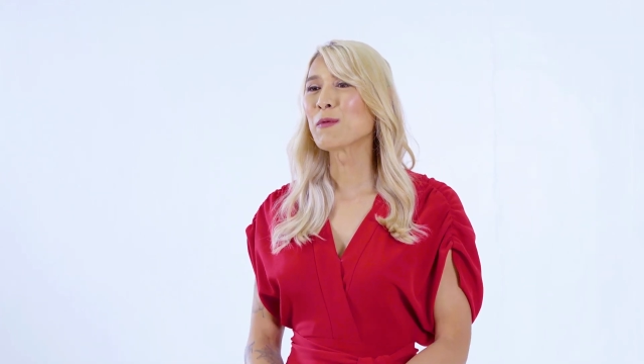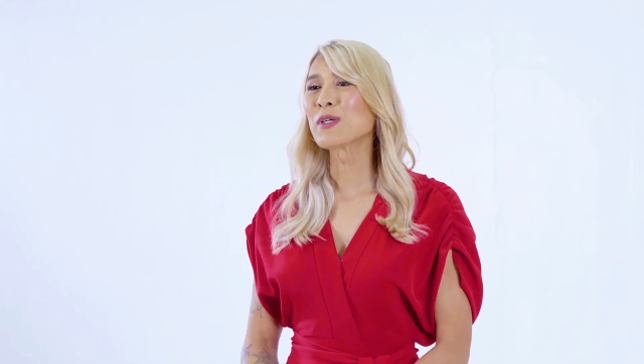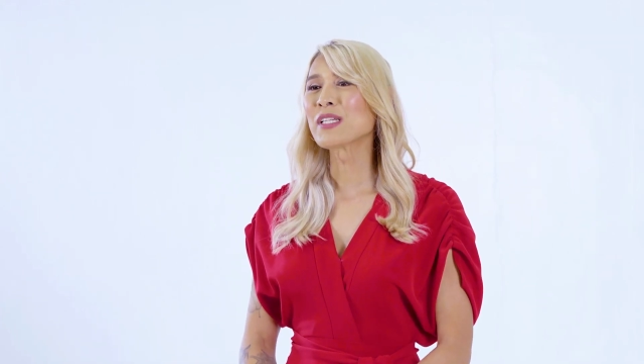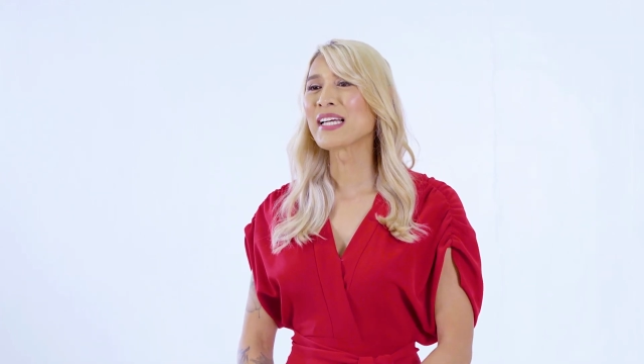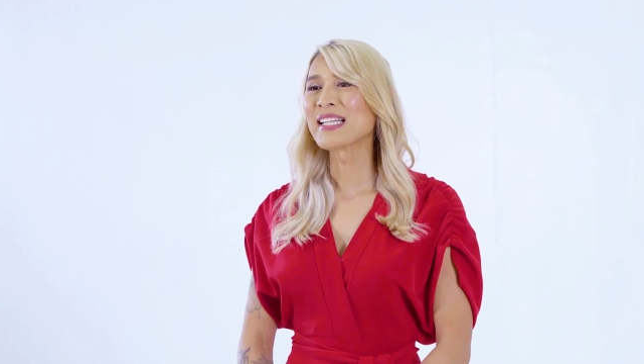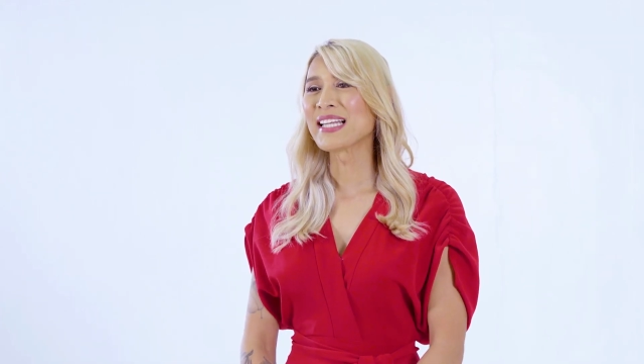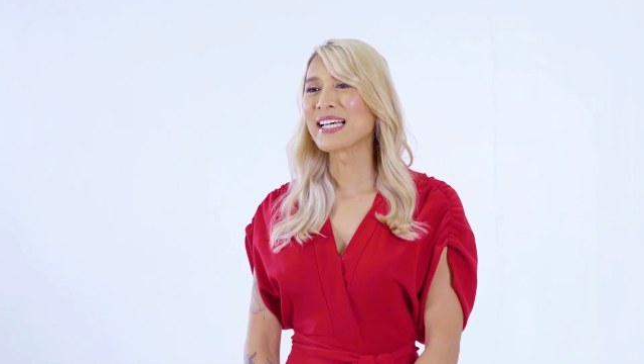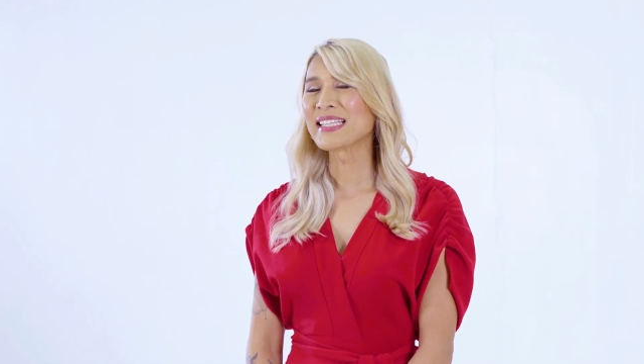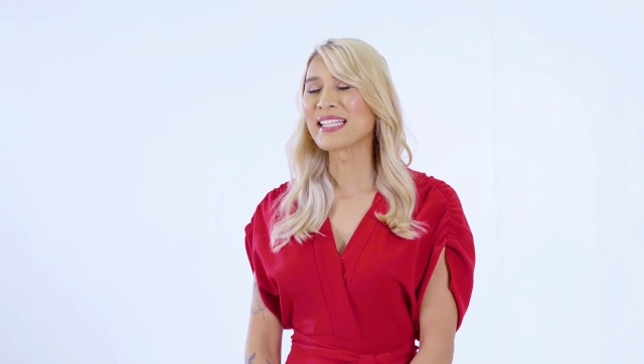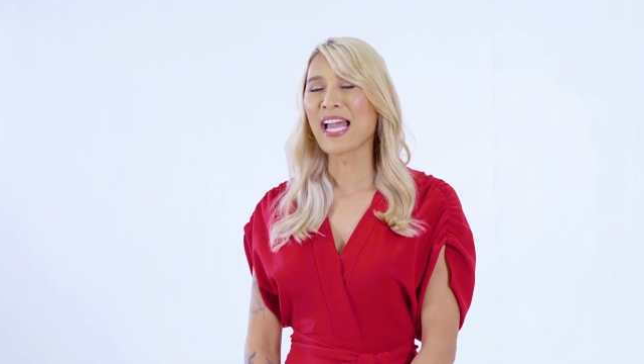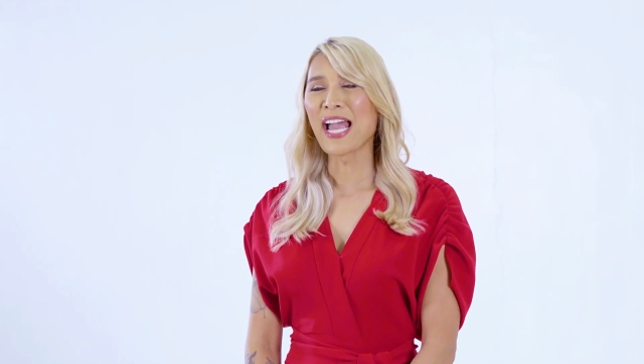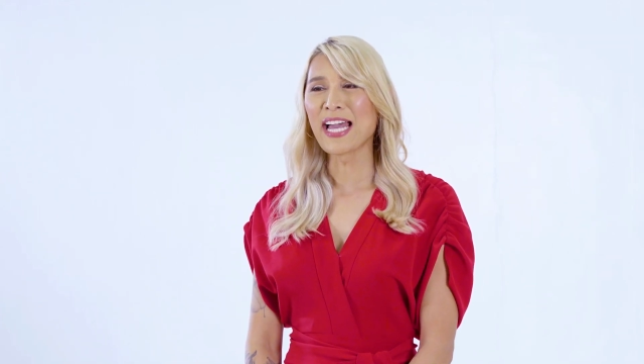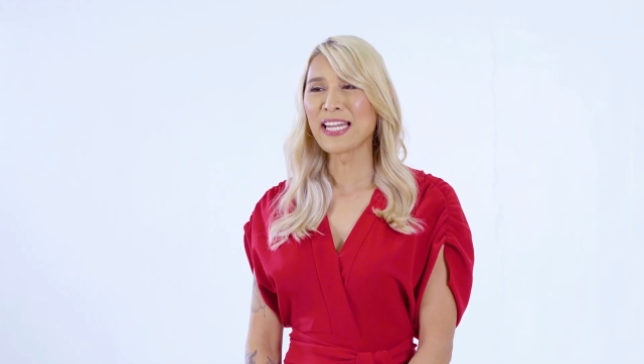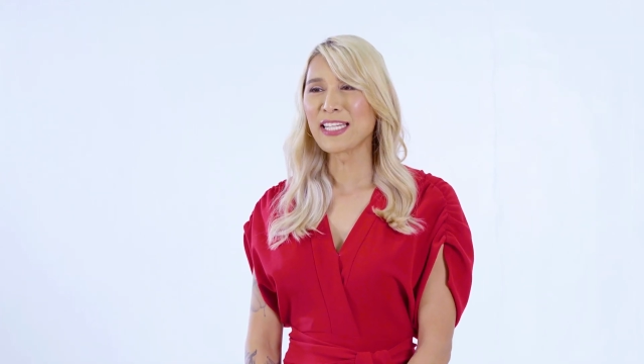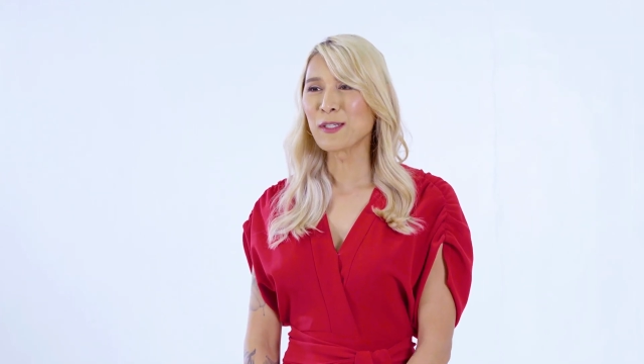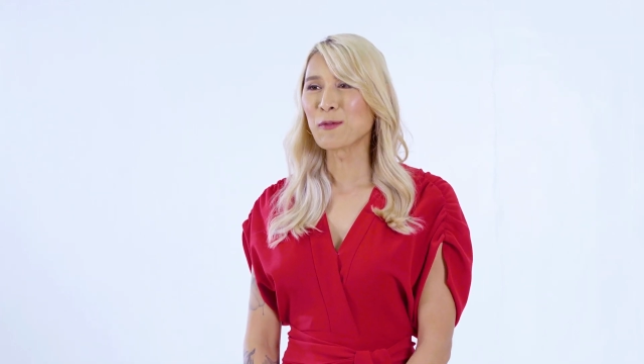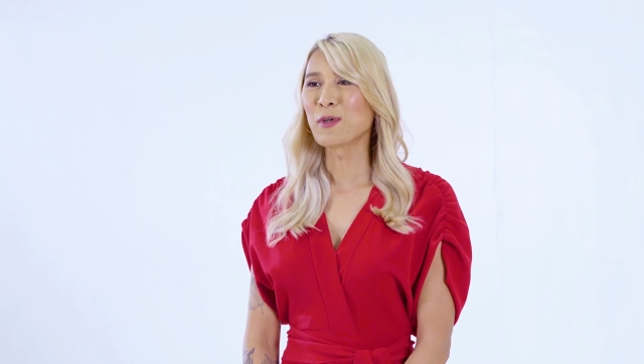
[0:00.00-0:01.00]
would I let
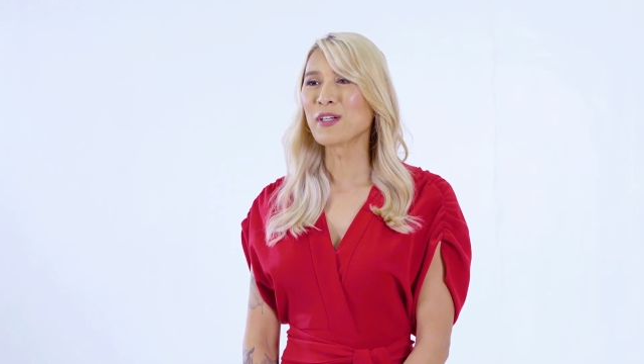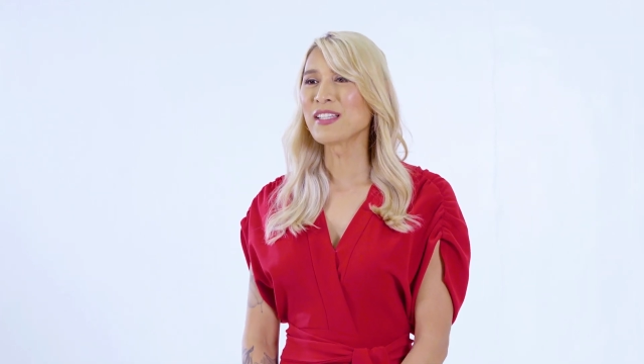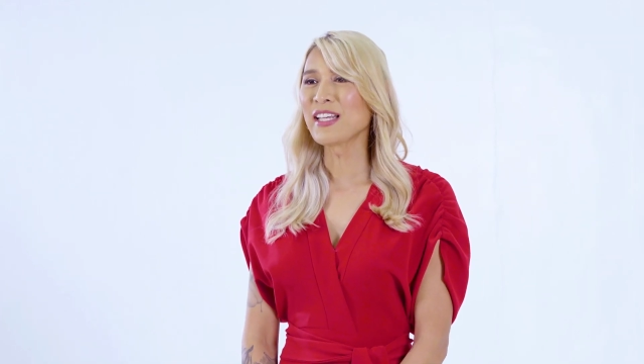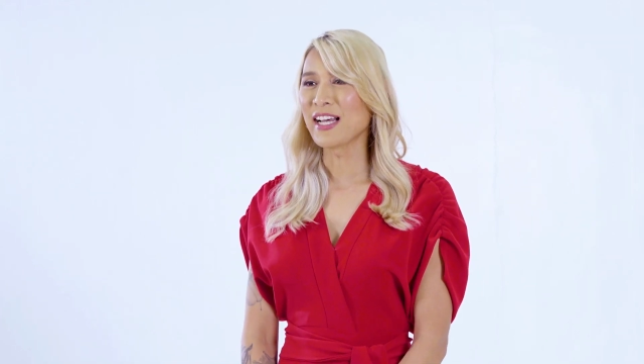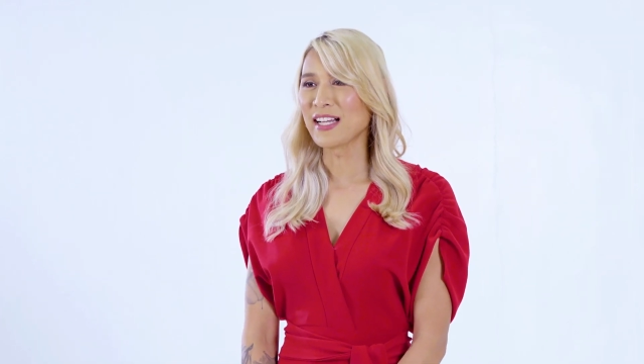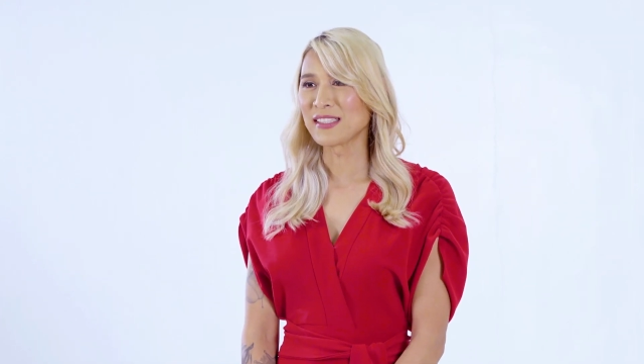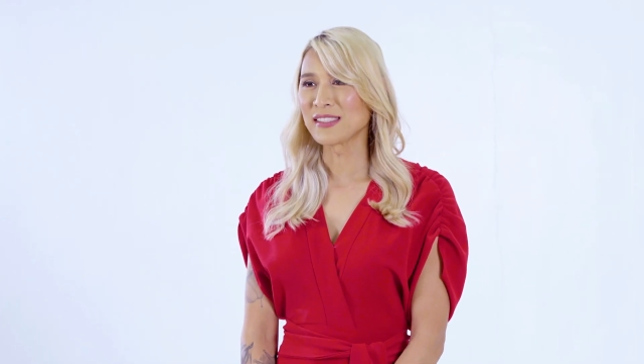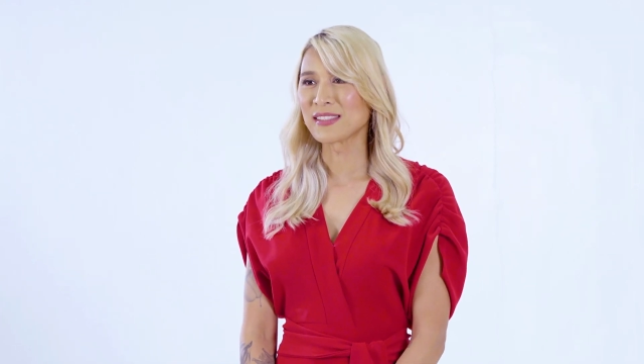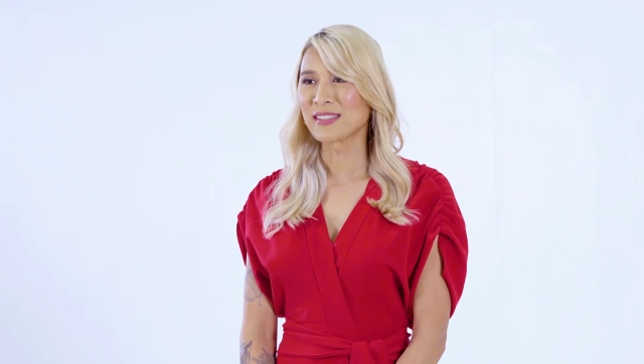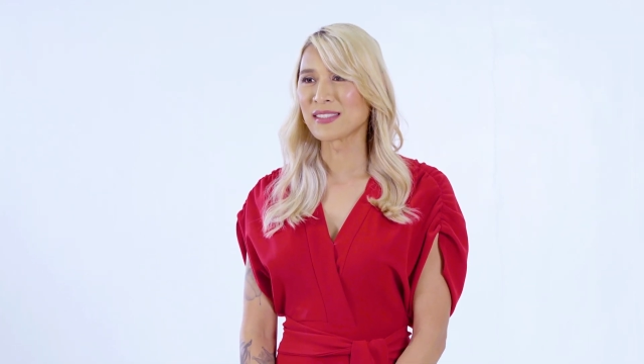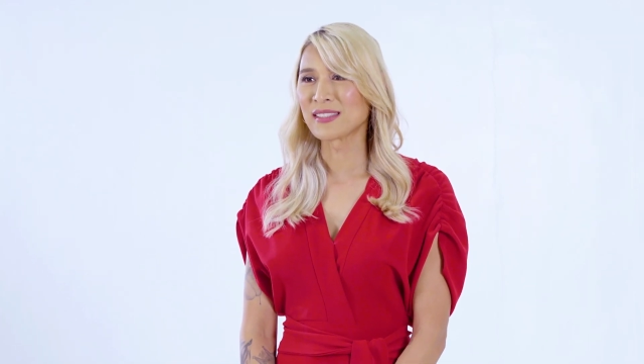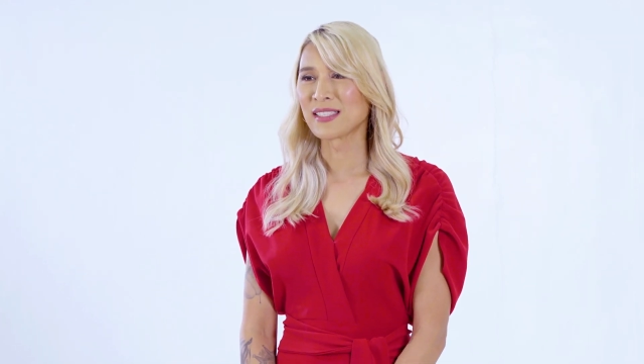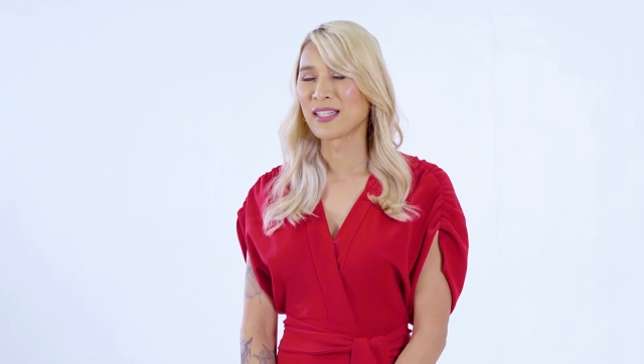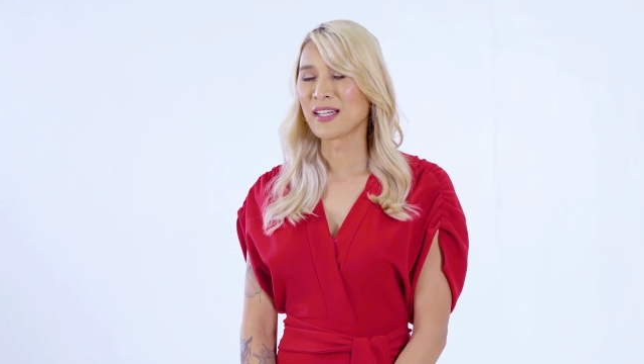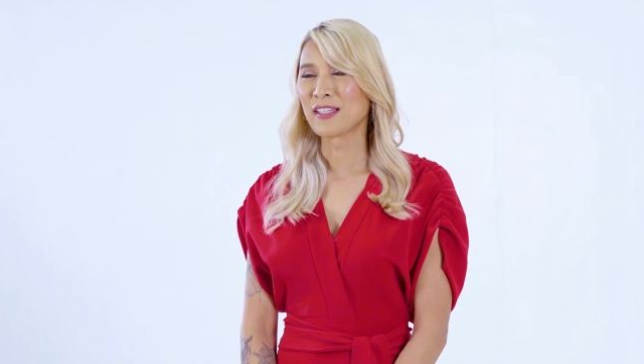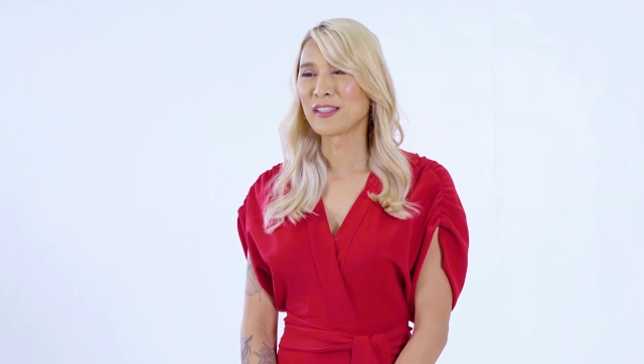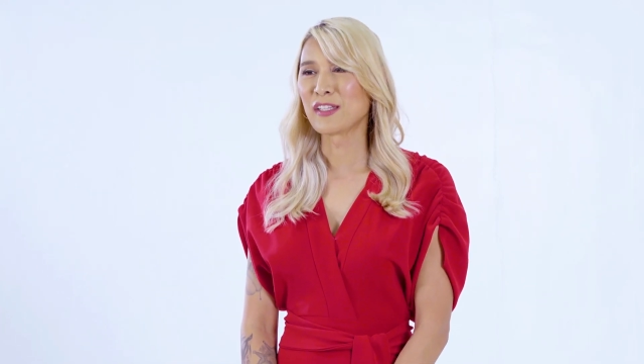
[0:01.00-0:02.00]
anyone else